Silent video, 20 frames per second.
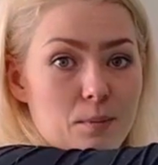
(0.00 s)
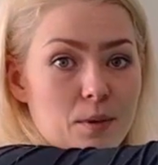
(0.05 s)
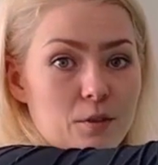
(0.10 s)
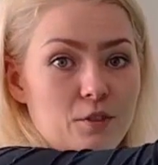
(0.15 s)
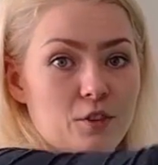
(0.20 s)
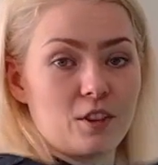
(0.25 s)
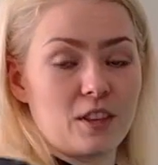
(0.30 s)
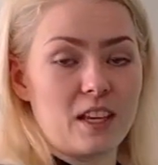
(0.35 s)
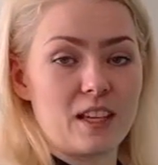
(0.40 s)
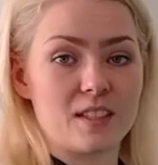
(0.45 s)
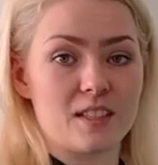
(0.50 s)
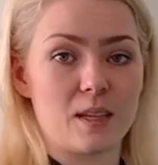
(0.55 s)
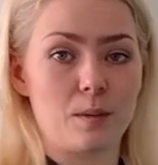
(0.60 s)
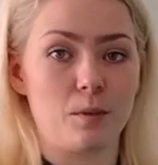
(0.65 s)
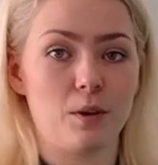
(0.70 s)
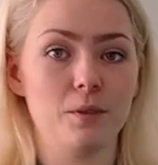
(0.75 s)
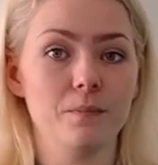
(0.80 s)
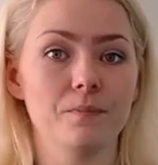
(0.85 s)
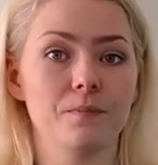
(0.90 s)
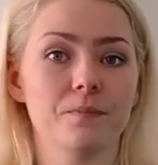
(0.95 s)
of your
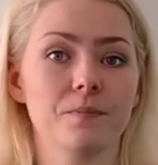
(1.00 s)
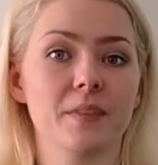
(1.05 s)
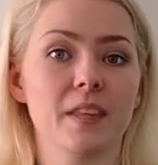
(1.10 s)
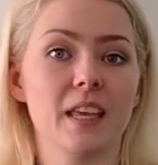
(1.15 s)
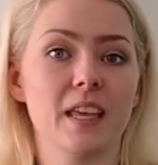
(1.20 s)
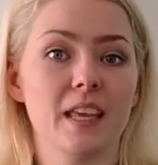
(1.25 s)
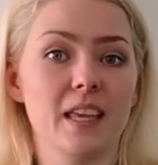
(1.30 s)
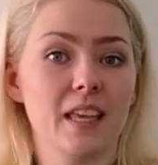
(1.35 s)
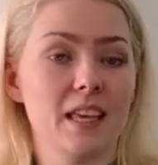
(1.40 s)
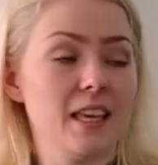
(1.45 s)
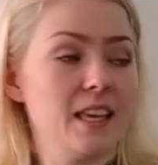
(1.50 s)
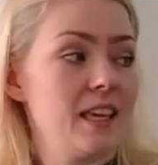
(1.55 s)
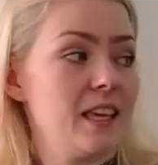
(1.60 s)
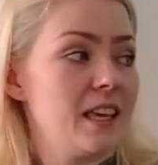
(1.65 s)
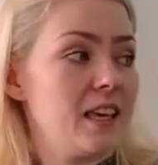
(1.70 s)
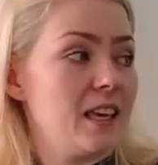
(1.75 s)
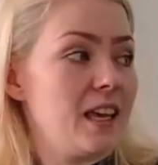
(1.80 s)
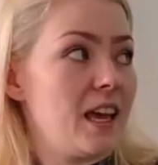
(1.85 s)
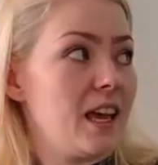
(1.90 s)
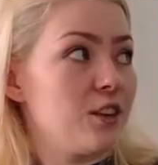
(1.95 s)
lightsaber,
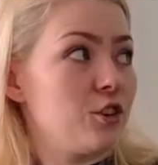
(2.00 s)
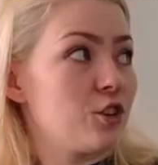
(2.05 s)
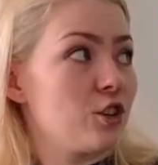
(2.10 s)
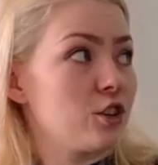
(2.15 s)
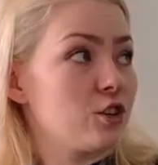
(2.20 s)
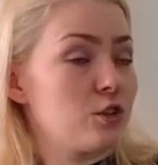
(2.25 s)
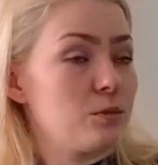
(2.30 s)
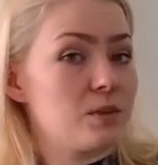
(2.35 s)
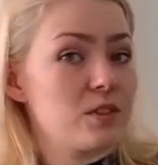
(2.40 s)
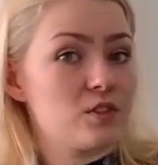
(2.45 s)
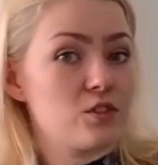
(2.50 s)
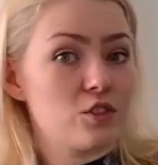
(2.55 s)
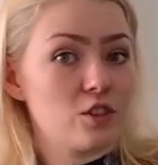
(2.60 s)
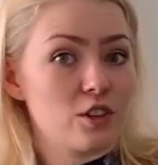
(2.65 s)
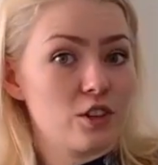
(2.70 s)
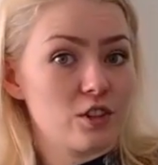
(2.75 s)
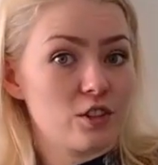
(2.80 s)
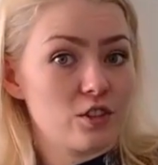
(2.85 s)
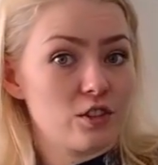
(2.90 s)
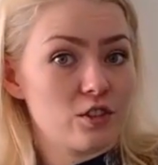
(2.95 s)
and you're going to be
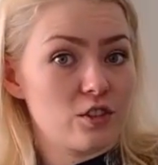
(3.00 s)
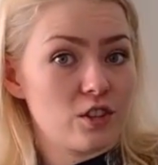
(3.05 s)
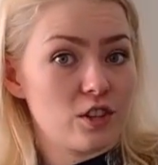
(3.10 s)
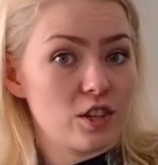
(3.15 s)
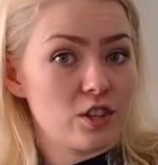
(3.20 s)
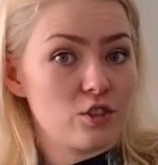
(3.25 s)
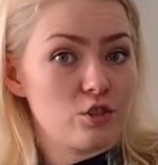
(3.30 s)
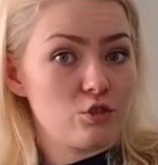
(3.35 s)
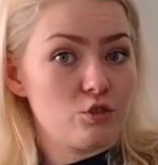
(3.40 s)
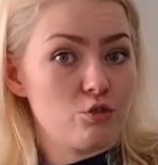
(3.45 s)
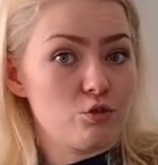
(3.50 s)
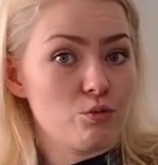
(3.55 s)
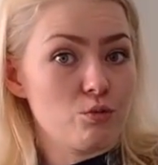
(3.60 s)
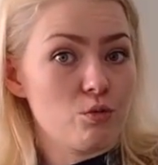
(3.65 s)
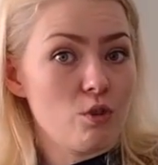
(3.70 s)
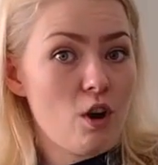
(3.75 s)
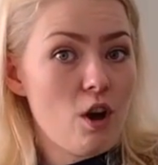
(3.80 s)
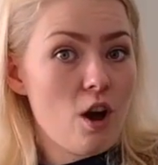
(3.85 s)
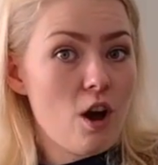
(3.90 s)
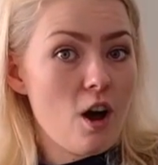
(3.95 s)
starting to
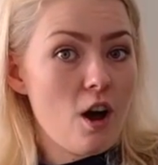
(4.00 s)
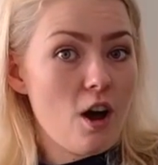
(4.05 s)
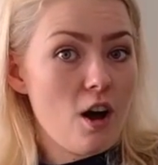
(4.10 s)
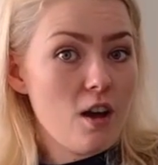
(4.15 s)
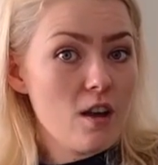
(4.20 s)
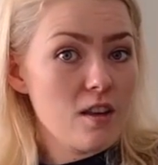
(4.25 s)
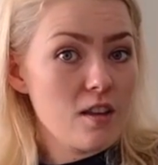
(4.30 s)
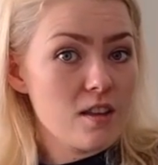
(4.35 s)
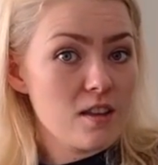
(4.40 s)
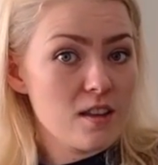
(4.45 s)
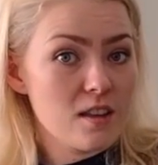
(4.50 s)
draw